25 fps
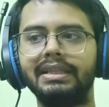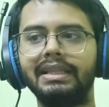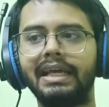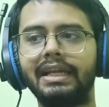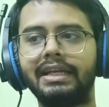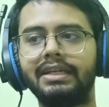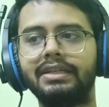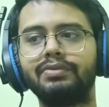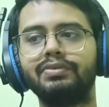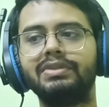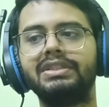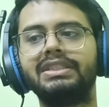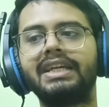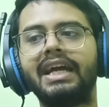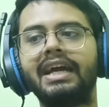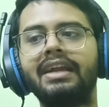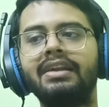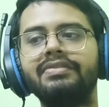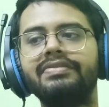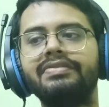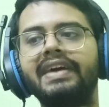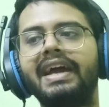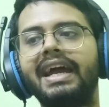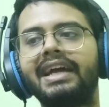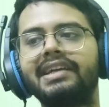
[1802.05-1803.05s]
that which
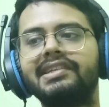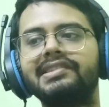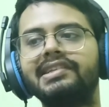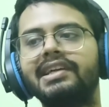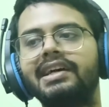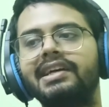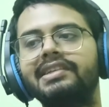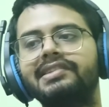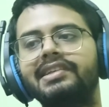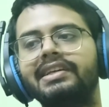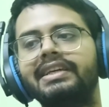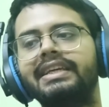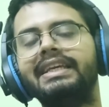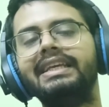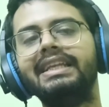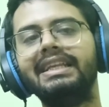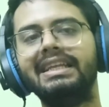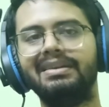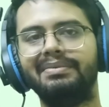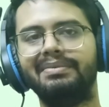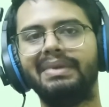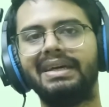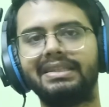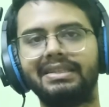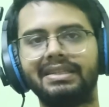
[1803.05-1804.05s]
kind of acts as a
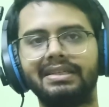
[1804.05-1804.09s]
healing